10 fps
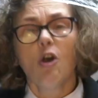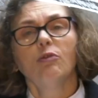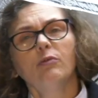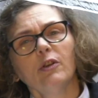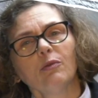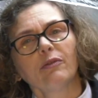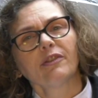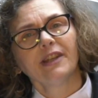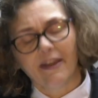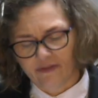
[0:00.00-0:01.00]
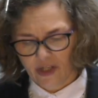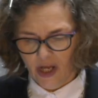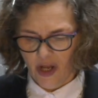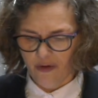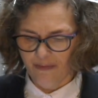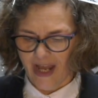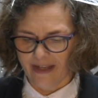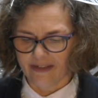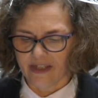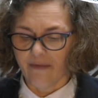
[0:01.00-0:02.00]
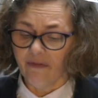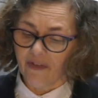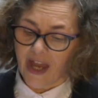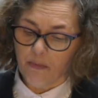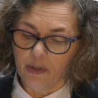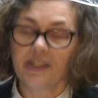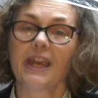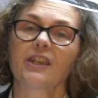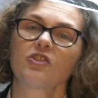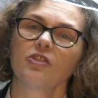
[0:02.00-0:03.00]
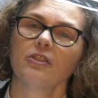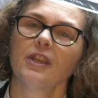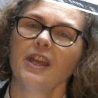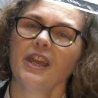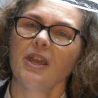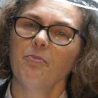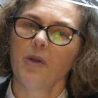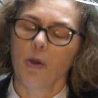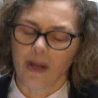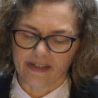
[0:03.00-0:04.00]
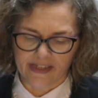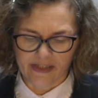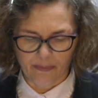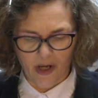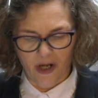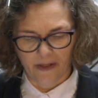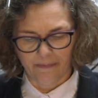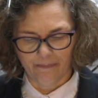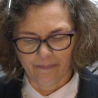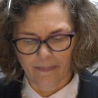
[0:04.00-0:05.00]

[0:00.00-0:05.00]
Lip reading: Ruth left her homeland and found protection in Boaz's barn.